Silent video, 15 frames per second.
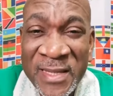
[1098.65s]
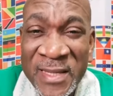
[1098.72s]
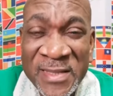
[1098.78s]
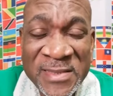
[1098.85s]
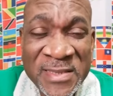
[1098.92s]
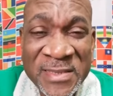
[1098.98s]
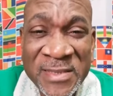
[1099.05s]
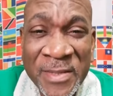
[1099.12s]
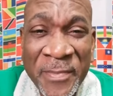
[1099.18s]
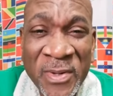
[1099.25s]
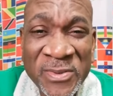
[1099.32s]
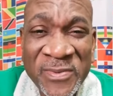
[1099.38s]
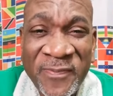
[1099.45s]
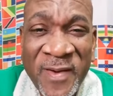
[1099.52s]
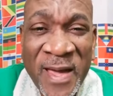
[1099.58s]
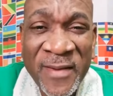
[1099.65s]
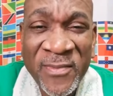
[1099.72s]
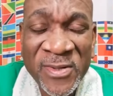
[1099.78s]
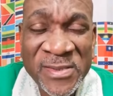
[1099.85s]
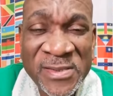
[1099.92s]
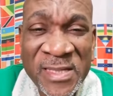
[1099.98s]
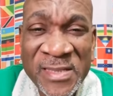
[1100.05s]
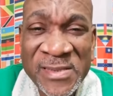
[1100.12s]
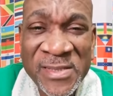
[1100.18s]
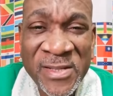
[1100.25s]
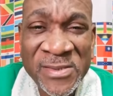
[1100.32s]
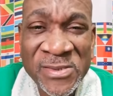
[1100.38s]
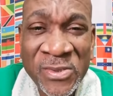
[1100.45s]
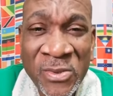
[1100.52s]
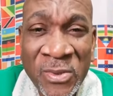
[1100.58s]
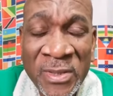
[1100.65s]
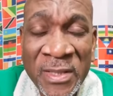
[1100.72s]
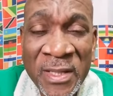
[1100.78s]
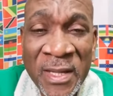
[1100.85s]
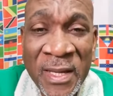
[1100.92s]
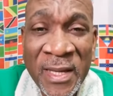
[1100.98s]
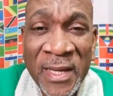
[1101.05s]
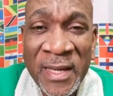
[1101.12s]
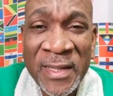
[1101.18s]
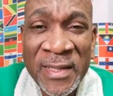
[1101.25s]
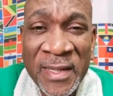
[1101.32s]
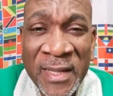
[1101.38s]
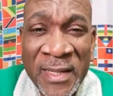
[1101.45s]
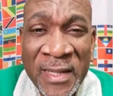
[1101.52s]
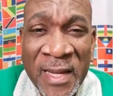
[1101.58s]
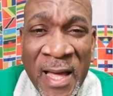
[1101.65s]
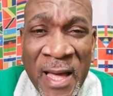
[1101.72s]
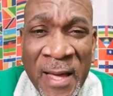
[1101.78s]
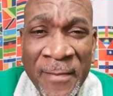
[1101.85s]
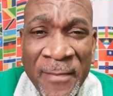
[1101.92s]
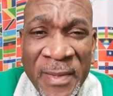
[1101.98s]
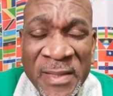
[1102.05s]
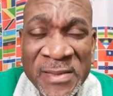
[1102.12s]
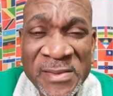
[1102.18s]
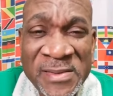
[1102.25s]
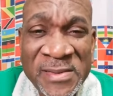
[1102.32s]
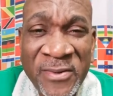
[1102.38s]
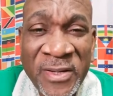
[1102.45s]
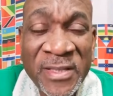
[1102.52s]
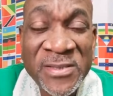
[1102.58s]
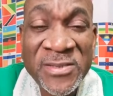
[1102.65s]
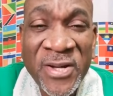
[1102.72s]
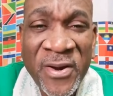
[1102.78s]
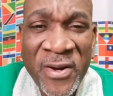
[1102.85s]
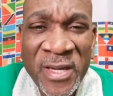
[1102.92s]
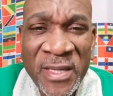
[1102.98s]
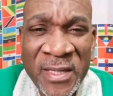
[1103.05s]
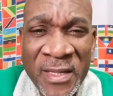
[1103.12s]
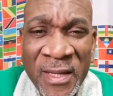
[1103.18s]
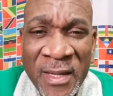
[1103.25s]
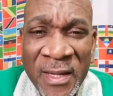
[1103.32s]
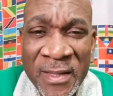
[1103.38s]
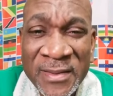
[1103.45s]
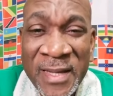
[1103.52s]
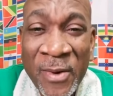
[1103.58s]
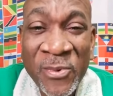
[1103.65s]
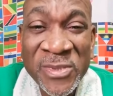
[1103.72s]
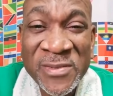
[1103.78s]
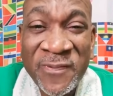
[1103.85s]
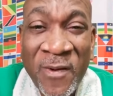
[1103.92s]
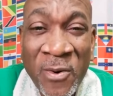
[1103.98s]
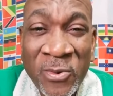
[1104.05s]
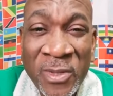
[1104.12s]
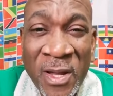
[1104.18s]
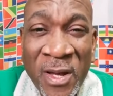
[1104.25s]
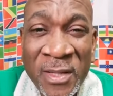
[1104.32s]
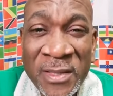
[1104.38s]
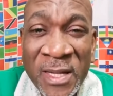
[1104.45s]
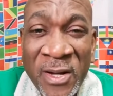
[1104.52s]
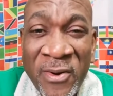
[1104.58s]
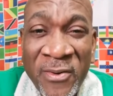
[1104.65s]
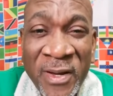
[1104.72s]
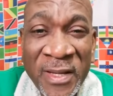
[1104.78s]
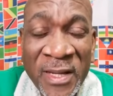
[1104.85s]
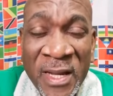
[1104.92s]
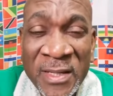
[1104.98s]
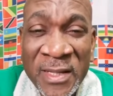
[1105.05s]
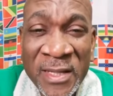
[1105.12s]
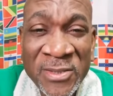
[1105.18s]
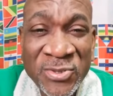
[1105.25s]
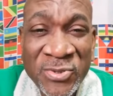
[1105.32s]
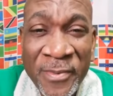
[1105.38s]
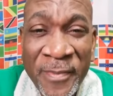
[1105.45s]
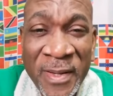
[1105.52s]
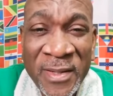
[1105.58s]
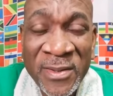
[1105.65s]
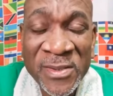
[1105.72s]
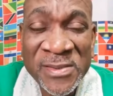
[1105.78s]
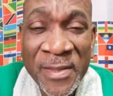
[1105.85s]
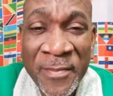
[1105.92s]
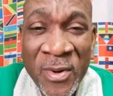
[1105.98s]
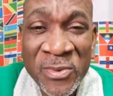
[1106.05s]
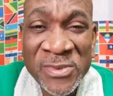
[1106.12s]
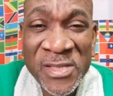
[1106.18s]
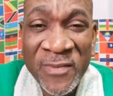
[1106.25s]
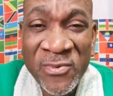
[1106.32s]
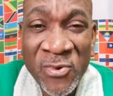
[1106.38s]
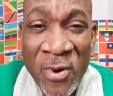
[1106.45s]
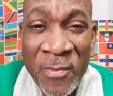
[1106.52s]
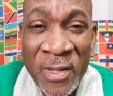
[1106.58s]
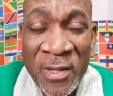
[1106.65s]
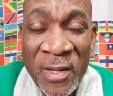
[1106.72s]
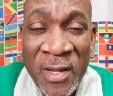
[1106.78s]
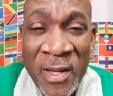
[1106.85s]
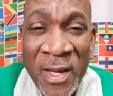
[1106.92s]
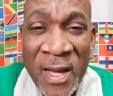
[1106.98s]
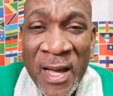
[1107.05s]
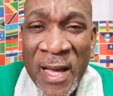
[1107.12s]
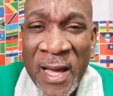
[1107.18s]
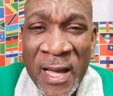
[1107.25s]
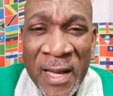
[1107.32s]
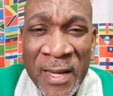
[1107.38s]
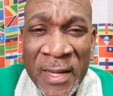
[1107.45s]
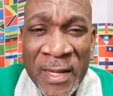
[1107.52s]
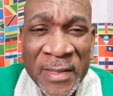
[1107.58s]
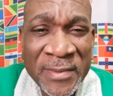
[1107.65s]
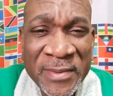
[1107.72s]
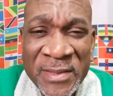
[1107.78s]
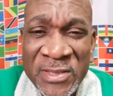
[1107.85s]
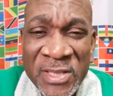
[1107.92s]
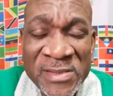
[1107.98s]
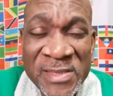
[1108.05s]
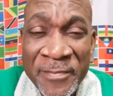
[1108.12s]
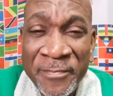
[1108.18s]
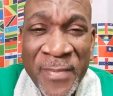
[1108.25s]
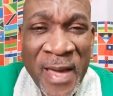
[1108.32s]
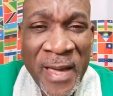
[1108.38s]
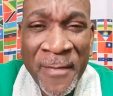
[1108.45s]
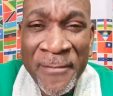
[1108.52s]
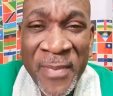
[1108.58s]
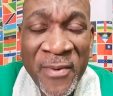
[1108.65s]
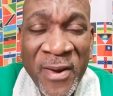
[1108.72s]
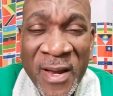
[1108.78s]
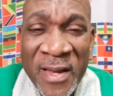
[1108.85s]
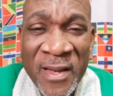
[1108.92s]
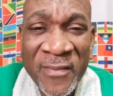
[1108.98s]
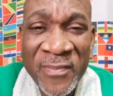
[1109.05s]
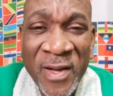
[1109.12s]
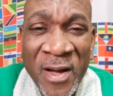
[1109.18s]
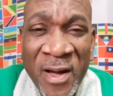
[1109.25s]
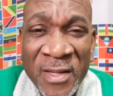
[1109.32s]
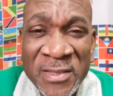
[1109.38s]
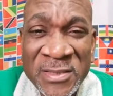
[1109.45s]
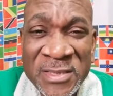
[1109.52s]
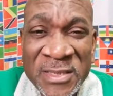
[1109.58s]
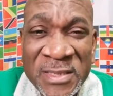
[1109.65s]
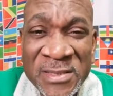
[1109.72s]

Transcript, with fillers: I think she's about five or six years old in in um in Syria, in Turkey that was found under great under tremendous amounts of rubble, uh, just by a miracle of God.